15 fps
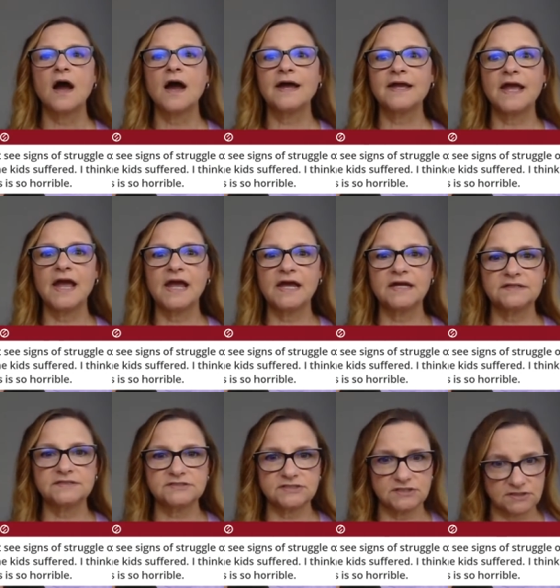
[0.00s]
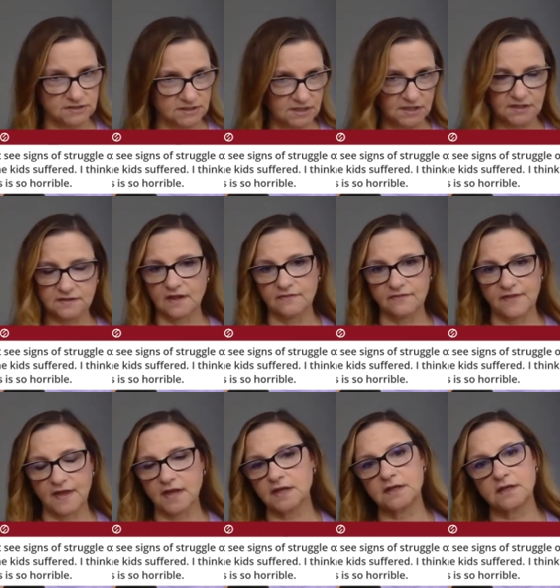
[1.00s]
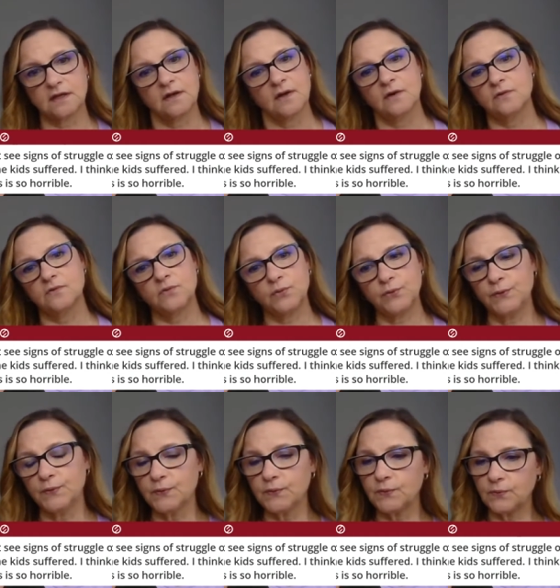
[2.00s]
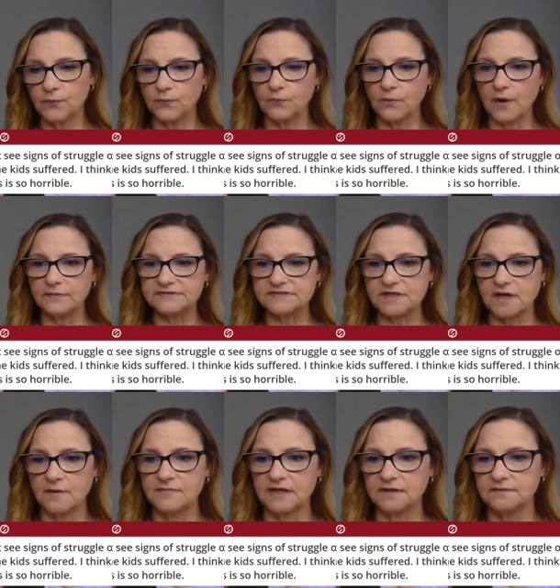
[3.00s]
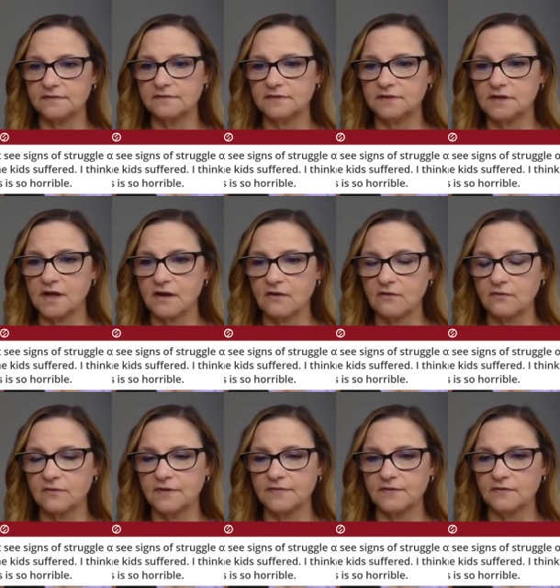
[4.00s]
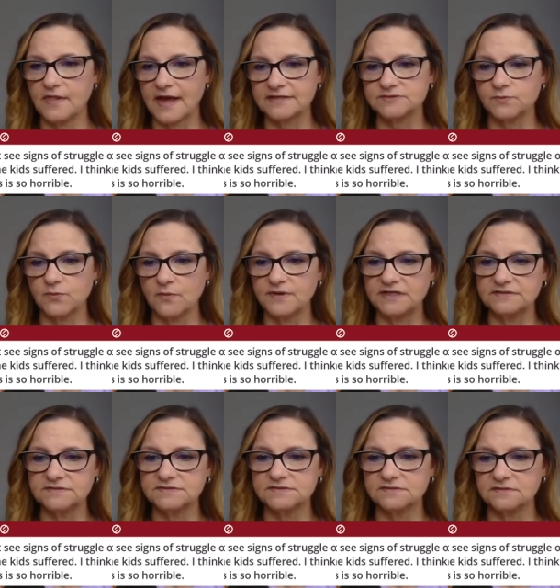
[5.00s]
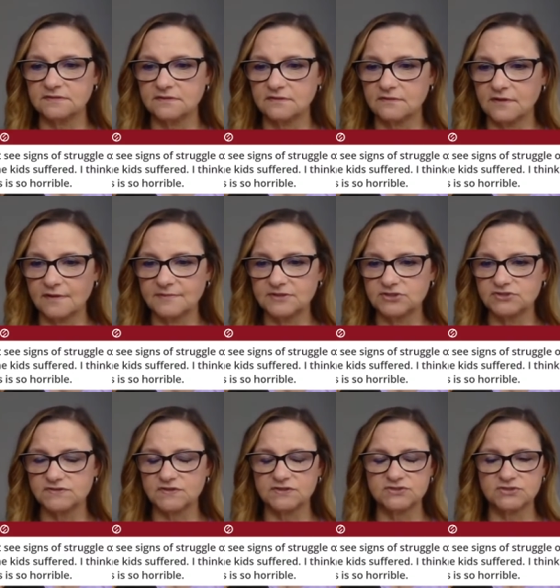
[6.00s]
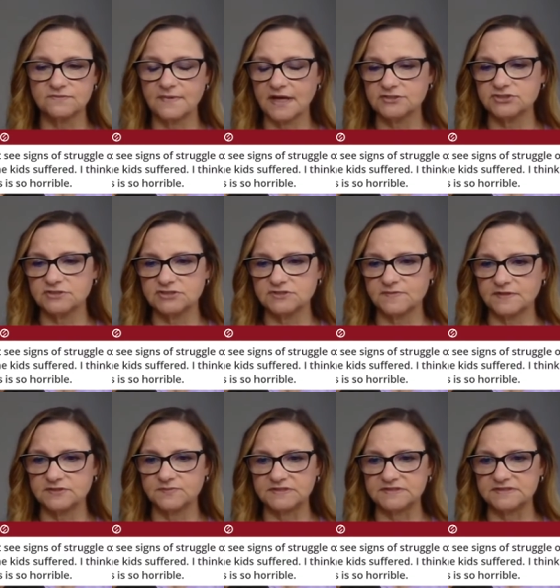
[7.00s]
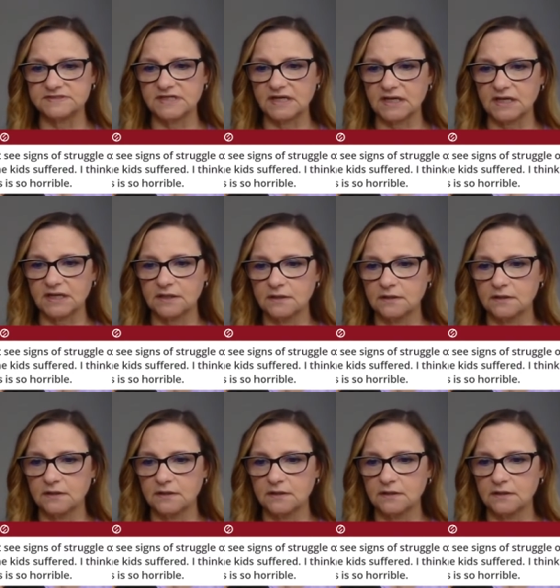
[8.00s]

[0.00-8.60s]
I hate to think that they knew what was coming, you know, in their last moments. I mean, just could you imagine? It just makes me sick.